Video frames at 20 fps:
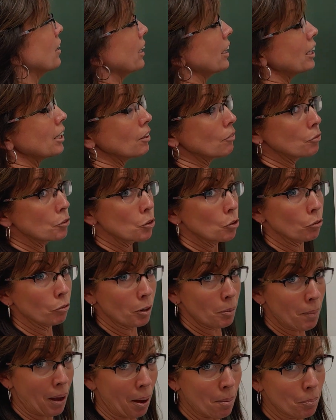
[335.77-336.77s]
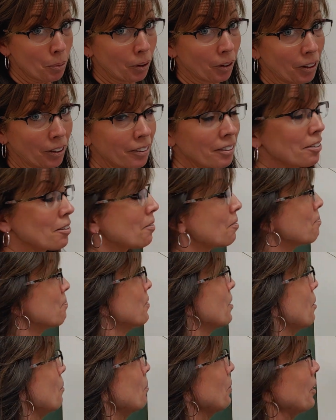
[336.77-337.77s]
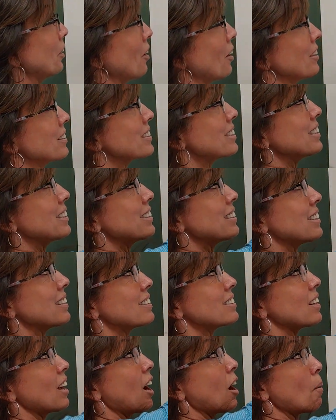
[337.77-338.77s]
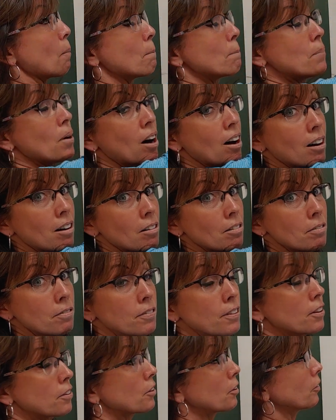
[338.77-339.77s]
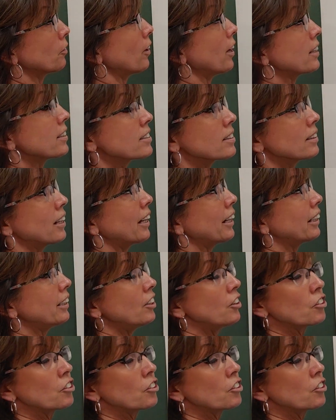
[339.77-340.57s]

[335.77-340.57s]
If you remember, because this is above the horizon line,